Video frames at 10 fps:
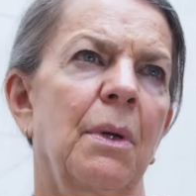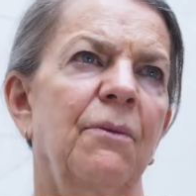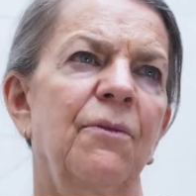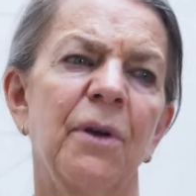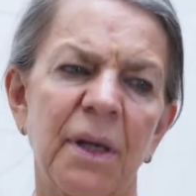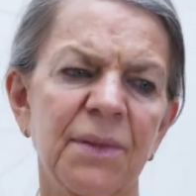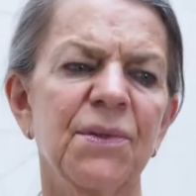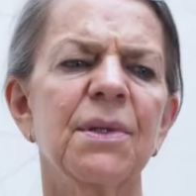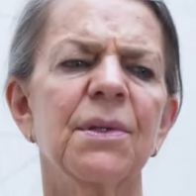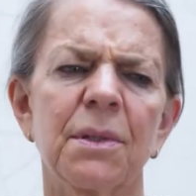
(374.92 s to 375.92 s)
are very
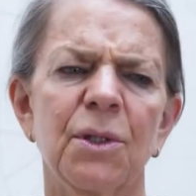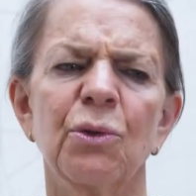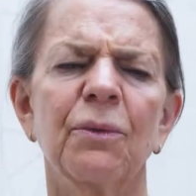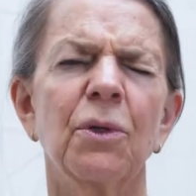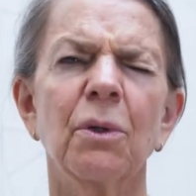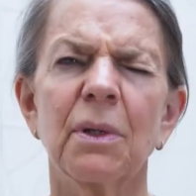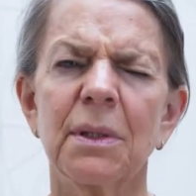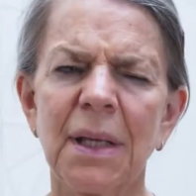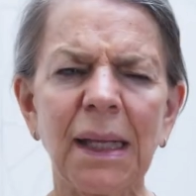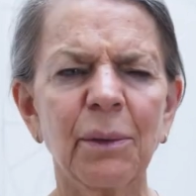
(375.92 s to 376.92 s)
consistent. You have to know
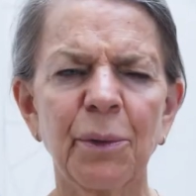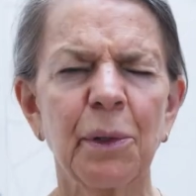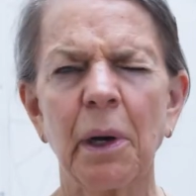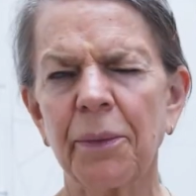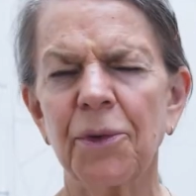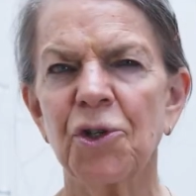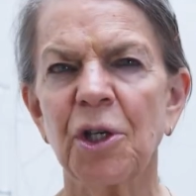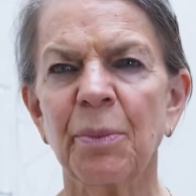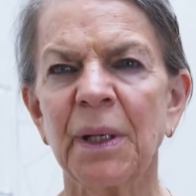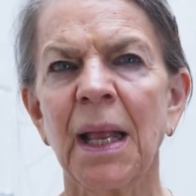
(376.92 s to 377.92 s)
exactly where you are on the
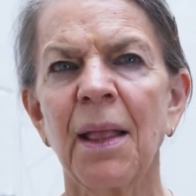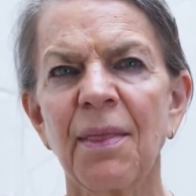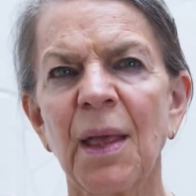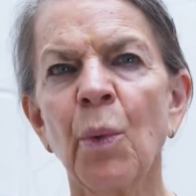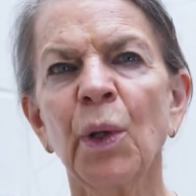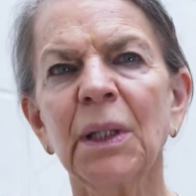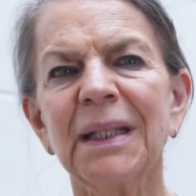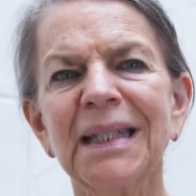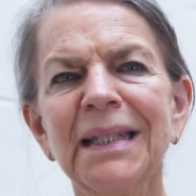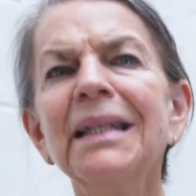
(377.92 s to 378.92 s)
sheet, but they will
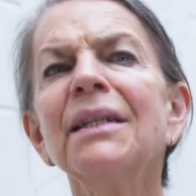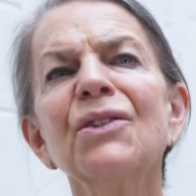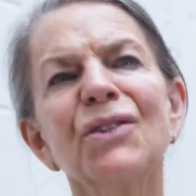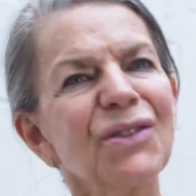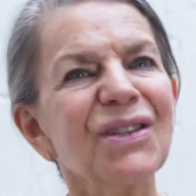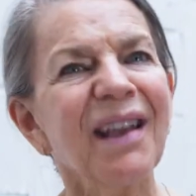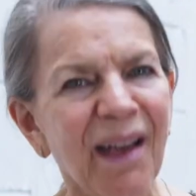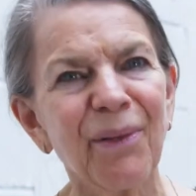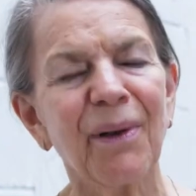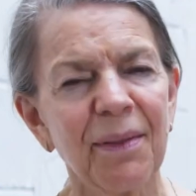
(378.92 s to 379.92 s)
knit
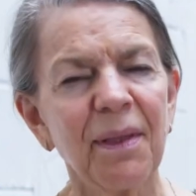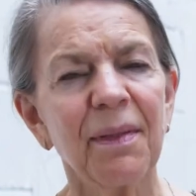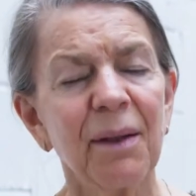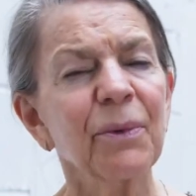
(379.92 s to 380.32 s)
together. I think that